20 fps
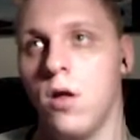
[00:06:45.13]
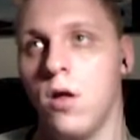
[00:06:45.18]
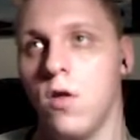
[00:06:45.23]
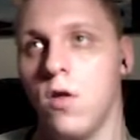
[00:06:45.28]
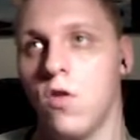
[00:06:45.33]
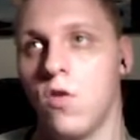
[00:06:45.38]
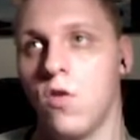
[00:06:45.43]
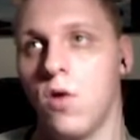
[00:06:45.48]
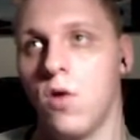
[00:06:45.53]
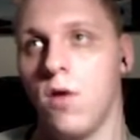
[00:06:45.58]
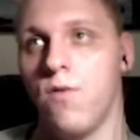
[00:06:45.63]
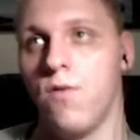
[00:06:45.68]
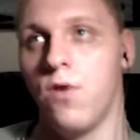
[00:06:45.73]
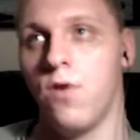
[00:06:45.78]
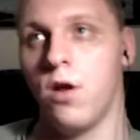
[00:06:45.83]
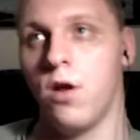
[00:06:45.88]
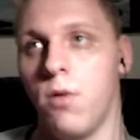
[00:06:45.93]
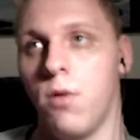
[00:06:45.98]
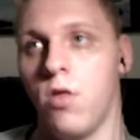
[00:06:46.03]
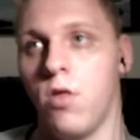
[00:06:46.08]
So I thought
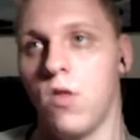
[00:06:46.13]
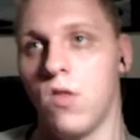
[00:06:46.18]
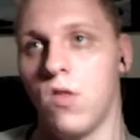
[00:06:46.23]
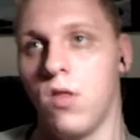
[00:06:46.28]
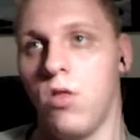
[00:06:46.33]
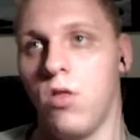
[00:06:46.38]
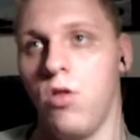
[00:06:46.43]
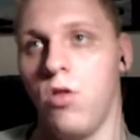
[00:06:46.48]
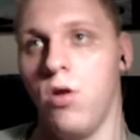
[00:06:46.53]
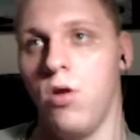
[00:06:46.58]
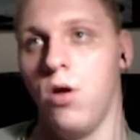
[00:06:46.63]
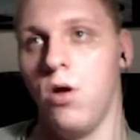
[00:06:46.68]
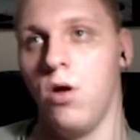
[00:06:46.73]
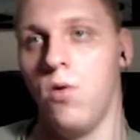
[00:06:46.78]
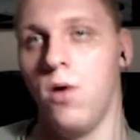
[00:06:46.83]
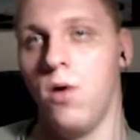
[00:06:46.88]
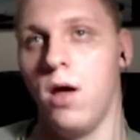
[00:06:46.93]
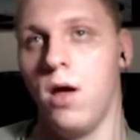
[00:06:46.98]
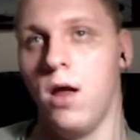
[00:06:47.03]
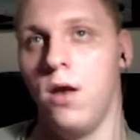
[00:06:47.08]
I just let you know,
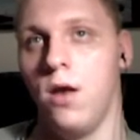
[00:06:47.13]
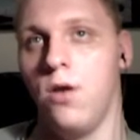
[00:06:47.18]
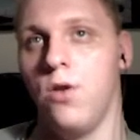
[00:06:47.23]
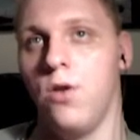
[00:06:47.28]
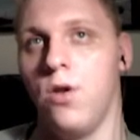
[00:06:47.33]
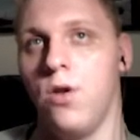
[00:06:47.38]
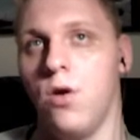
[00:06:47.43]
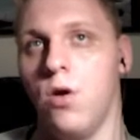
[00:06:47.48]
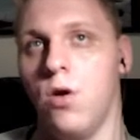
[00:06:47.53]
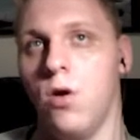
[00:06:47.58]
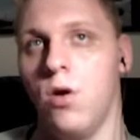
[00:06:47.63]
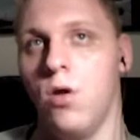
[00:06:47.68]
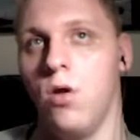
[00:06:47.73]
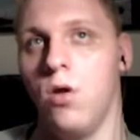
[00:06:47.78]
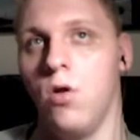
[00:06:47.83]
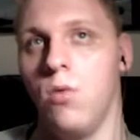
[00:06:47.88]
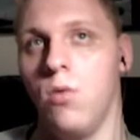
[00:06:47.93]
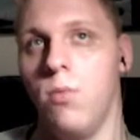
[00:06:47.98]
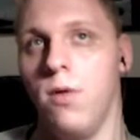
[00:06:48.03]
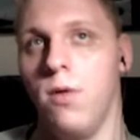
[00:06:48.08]
and
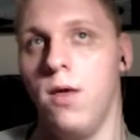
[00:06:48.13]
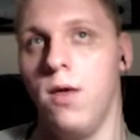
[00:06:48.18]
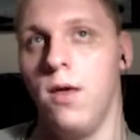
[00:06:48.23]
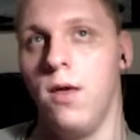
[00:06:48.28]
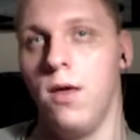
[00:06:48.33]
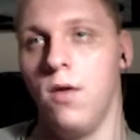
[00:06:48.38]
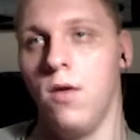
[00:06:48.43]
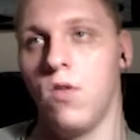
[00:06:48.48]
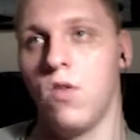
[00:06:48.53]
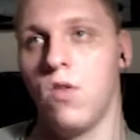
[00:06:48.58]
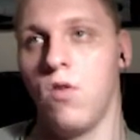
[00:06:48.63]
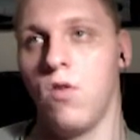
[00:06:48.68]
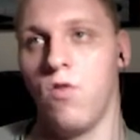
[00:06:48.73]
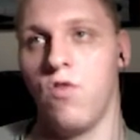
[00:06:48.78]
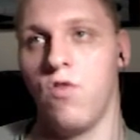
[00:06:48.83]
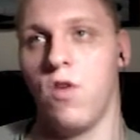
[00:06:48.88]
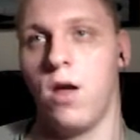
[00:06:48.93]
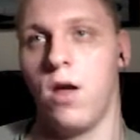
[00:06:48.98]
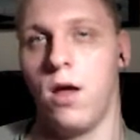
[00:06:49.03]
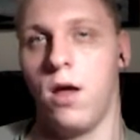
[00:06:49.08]
you'll be
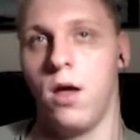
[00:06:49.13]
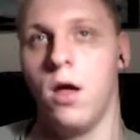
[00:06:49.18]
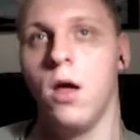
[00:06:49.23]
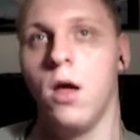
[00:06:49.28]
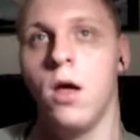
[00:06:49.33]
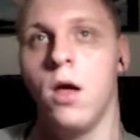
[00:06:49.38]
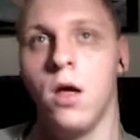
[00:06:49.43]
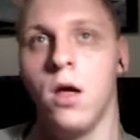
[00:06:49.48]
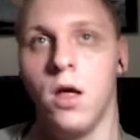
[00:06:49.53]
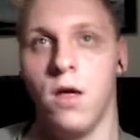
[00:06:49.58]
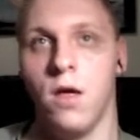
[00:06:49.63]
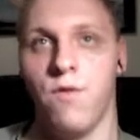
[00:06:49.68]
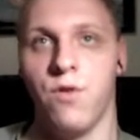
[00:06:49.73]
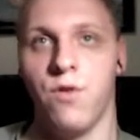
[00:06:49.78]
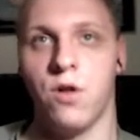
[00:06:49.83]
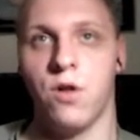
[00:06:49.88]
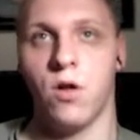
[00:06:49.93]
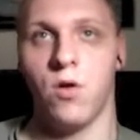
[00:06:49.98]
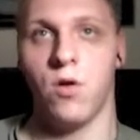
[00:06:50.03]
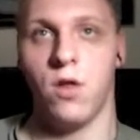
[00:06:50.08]
searching. If you
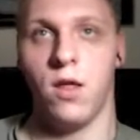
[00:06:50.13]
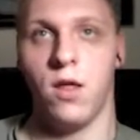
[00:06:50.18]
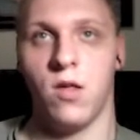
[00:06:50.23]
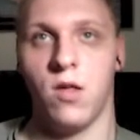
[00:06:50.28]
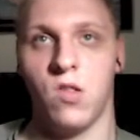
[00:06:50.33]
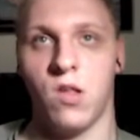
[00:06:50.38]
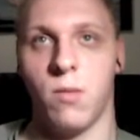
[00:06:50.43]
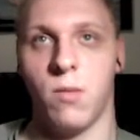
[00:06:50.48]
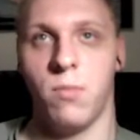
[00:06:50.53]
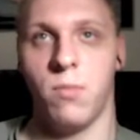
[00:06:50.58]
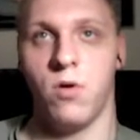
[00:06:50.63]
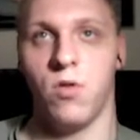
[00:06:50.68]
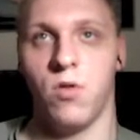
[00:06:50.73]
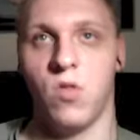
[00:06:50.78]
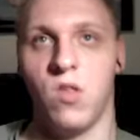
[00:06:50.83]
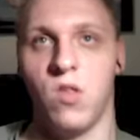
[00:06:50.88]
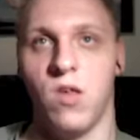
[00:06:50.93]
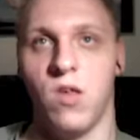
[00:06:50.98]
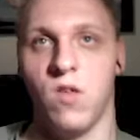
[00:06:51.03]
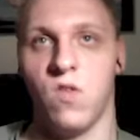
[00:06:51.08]
download the
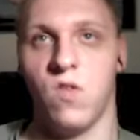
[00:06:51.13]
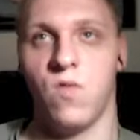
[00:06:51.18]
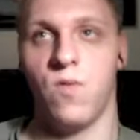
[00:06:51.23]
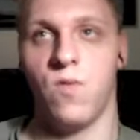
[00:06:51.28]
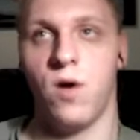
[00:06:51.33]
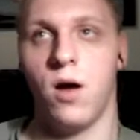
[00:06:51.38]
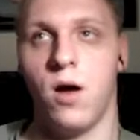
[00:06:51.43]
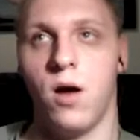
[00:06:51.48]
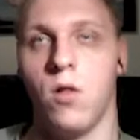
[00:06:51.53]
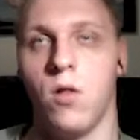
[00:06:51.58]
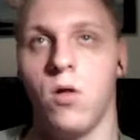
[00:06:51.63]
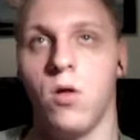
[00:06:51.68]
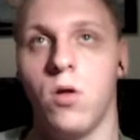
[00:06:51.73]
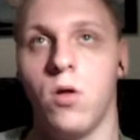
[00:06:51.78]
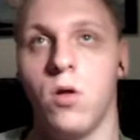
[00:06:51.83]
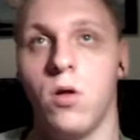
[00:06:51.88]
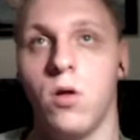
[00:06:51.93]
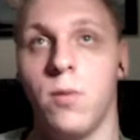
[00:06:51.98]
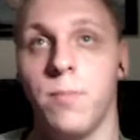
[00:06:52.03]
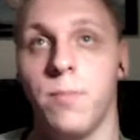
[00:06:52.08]
Example.cs file,
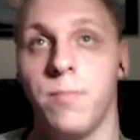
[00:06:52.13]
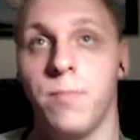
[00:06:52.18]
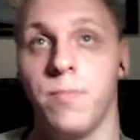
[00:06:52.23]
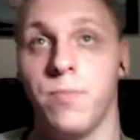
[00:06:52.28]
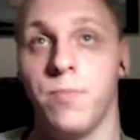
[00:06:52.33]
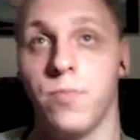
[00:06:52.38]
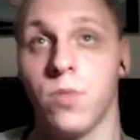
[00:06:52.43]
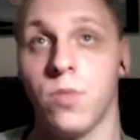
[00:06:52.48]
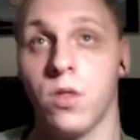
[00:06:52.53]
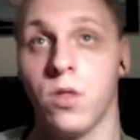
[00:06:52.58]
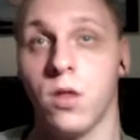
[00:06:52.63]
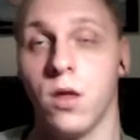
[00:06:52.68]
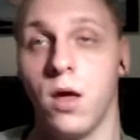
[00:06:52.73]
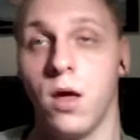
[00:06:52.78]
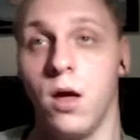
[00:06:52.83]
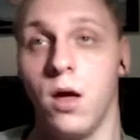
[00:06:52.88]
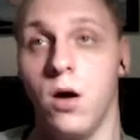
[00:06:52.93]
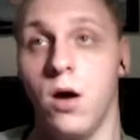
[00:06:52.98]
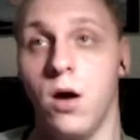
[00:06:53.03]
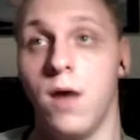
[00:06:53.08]

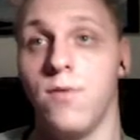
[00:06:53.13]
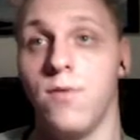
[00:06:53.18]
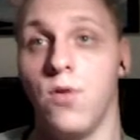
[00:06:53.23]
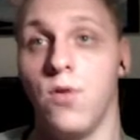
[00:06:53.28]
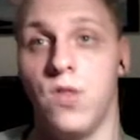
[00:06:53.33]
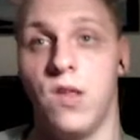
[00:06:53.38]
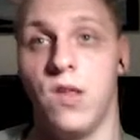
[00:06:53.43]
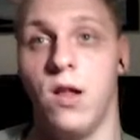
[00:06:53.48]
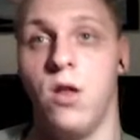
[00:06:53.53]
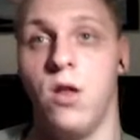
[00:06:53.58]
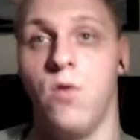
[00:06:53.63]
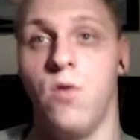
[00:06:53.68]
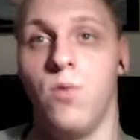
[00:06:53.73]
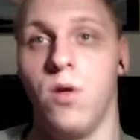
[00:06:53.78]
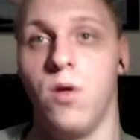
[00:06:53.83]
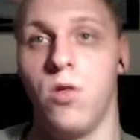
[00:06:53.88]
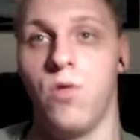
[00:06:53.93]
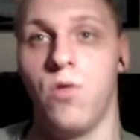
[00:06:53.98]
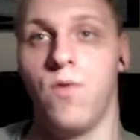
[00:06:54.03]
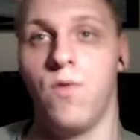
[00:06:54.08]
I will tell you
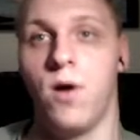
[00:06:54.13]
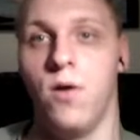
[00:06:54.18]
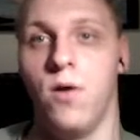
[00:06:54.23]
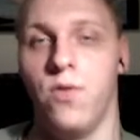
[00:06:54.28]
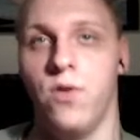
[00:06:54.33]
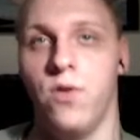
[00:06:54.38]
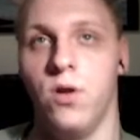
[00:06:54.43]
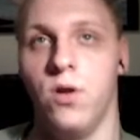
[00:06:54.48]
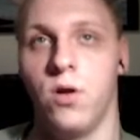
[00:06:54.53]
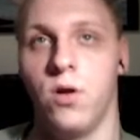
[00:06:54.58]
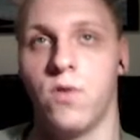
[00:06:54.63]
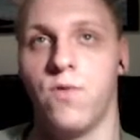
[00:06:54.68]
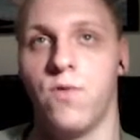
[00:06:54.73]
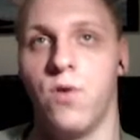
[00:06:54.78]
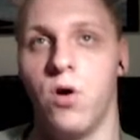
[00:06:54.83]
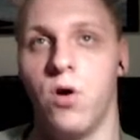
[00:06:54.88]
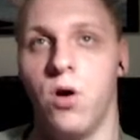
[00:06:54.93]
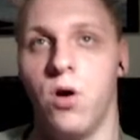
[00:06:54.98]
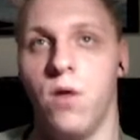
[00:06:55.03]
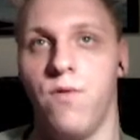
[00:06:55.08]
which file to look
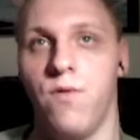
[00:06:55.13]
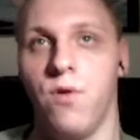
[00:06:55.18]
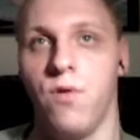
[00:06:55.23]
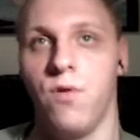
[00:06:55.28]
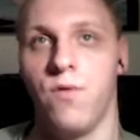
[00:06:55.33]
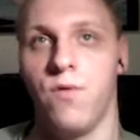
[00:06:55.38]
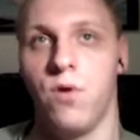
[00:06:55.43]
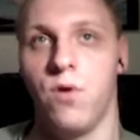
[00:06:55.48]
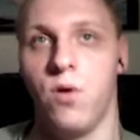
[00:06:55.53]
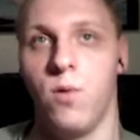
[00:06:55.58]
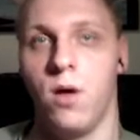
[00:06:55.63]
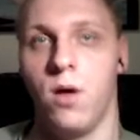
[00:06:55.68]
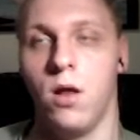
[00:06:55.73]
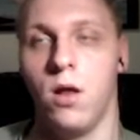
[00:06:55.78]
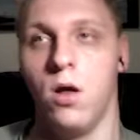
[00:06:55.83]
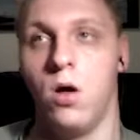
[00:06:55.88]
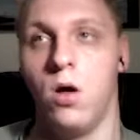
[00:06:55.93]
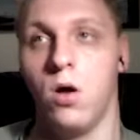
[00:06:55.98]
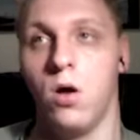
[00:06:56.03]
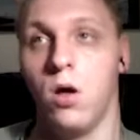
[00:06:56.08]
for if you're following
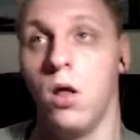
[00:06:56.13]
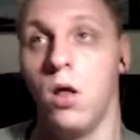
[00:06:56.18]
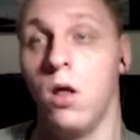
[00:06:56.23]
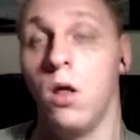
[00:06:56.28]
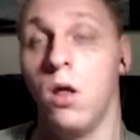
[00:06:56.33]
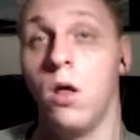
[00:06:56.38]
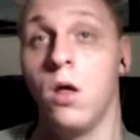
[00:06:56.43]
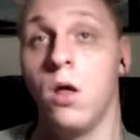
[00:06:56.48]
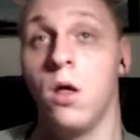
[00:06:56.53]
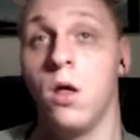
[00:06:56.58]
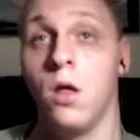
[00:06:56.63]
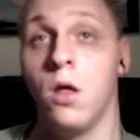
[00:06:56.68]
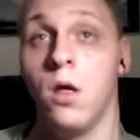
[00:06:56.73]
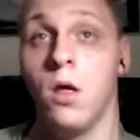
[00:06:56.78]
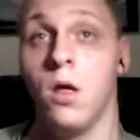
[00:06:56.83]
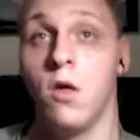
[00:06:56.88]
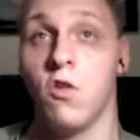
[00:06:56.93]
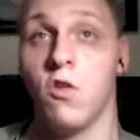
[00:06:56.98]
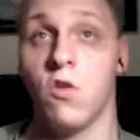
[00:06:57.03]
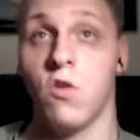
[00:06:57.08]
along.
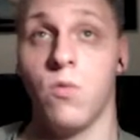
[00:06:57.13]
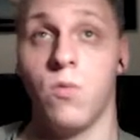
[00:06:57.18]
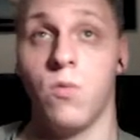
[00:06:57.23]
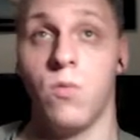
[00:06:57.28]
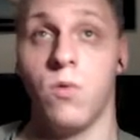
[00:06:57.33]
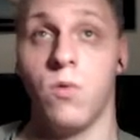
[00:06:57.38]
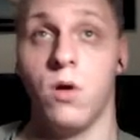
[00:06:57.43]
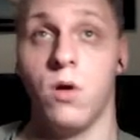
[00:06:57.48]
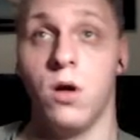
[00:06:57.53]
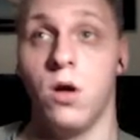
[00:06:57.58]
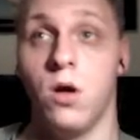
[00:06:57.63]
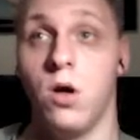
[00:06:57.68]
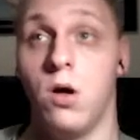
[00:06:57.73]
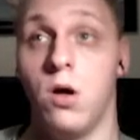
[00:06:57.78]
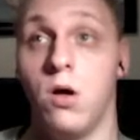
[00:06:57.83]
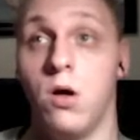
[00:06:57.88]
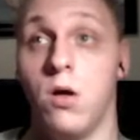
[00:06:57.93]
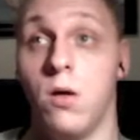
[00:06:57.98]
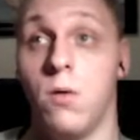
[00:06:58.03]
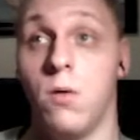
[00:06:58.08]
So
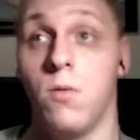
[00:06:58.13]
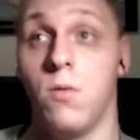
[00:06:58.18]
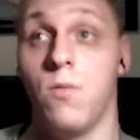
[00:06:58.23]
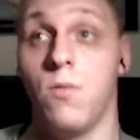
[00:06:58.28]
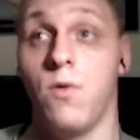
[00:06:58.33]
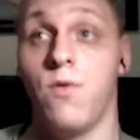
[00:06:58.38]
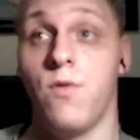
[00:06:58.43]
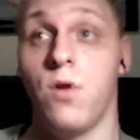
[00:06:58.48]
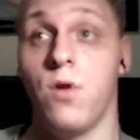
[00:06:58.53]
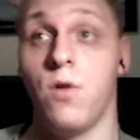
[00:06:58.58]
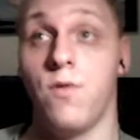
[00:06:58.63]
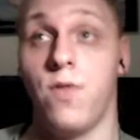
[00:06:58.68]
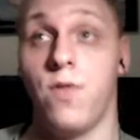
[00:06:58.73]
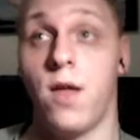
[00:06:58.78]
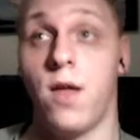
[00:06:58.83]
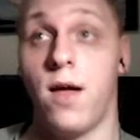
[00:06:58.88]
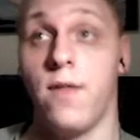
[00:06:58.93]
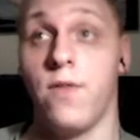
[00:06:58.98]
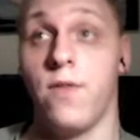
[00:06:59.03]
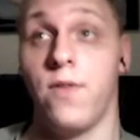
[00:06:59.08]
with all of
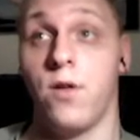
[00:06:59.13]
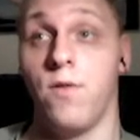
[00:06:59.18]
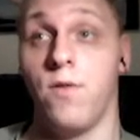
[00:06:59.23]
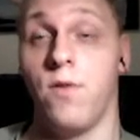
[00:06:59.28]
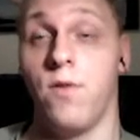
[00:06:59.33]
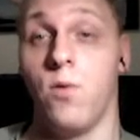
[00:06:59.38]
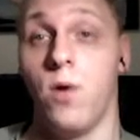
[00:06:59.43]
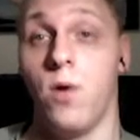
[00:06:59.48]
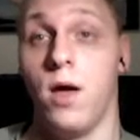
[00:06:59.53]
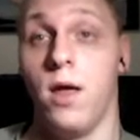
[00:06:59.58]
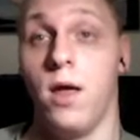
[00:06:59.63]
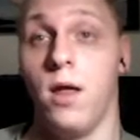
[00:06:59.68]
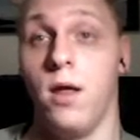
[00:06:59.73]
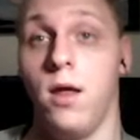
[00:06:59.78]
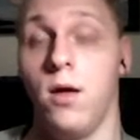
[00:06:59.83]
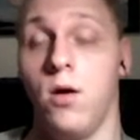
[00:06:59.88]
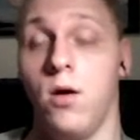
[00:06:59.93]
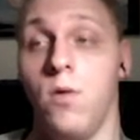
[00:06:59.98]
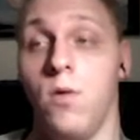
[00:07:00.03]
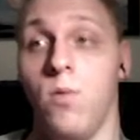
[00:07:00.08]
that out of the way,
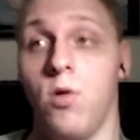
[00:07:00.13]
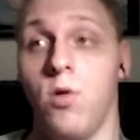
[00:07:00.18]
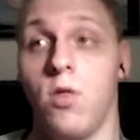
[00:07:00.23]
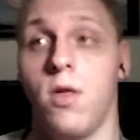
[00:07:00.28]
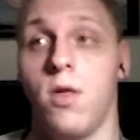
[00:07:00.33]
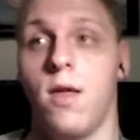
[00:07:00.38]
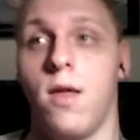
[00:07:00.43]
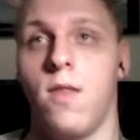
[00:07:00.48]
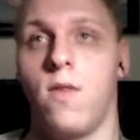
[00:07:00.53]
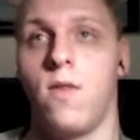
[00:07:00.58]
we should get